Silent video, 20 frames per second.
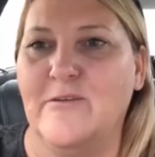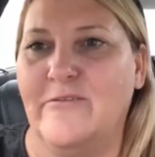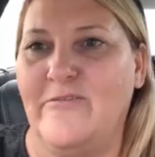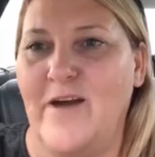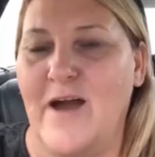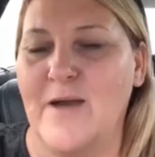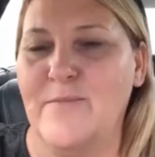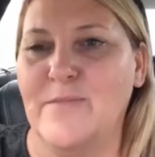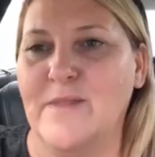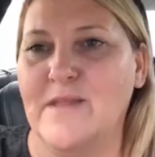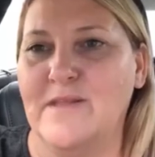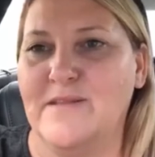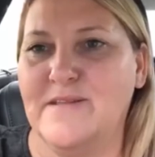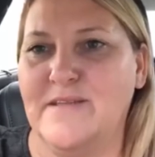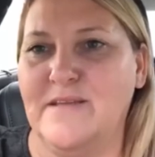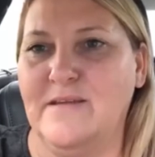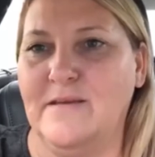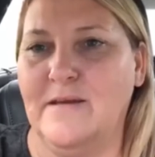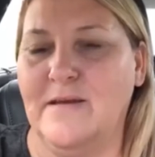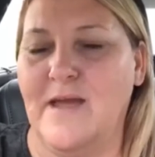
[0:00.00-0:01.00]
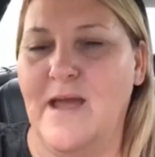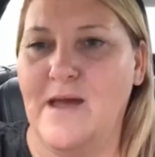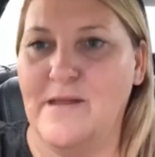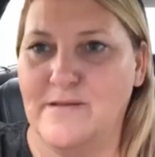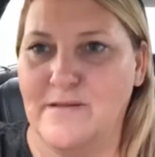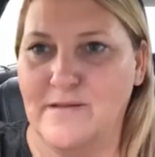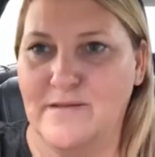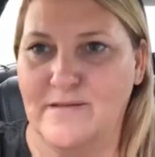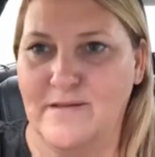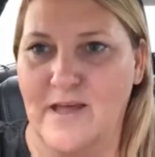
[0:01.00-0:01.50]
So if I'm listing it
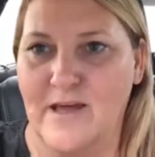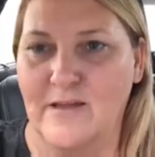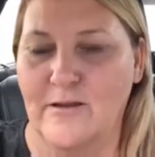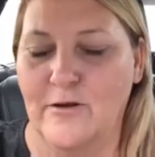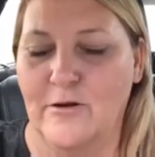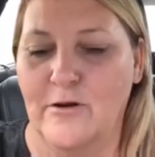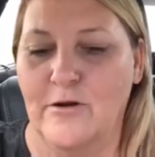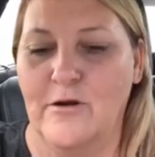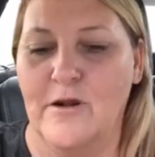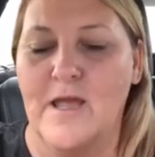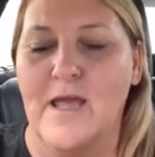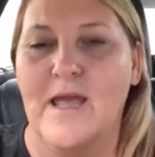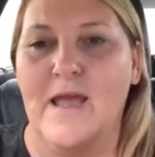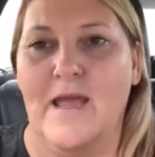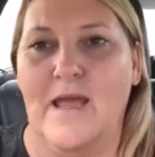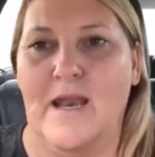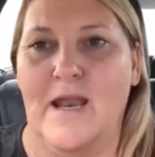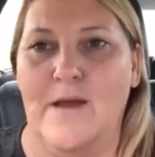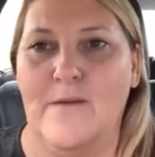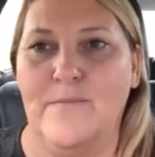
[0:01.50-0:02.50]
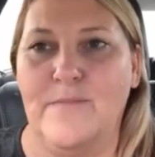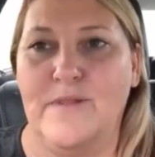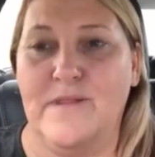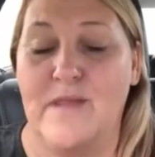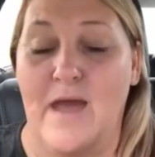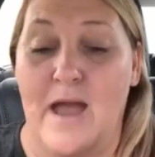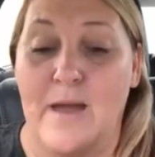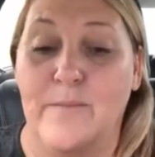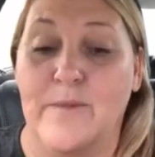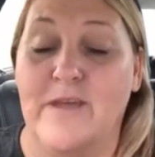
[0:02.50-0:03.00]
as a seller and I'm
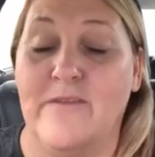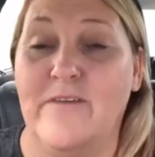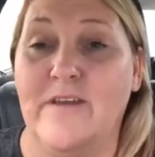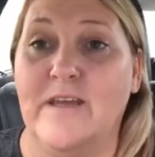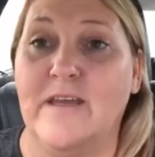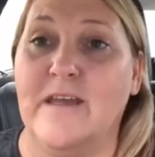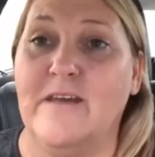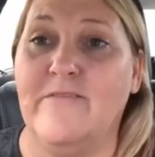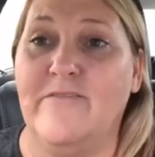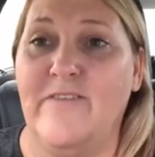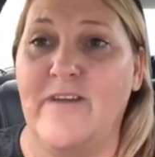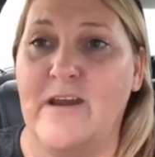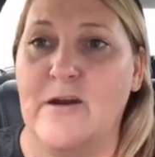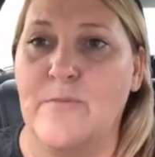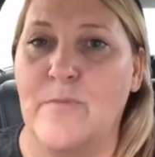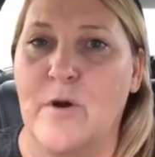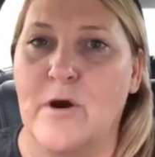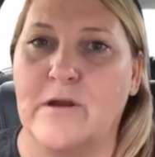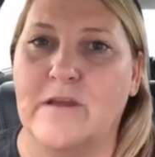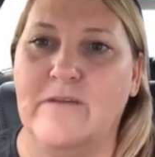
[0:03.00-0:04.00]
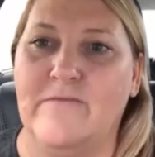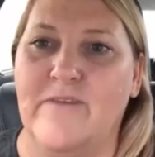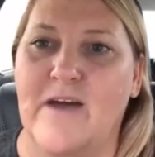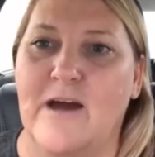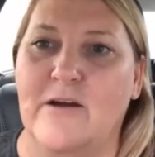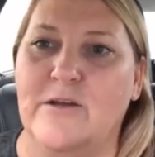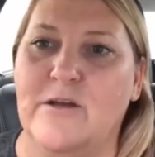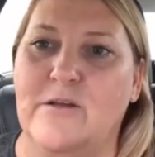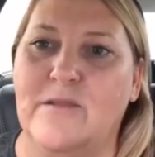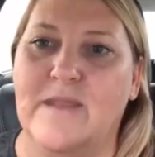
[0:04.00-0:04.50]
I'm giving it fair market
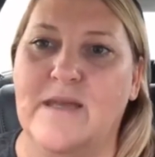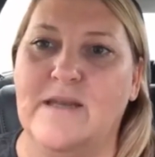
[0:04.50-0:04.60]
value,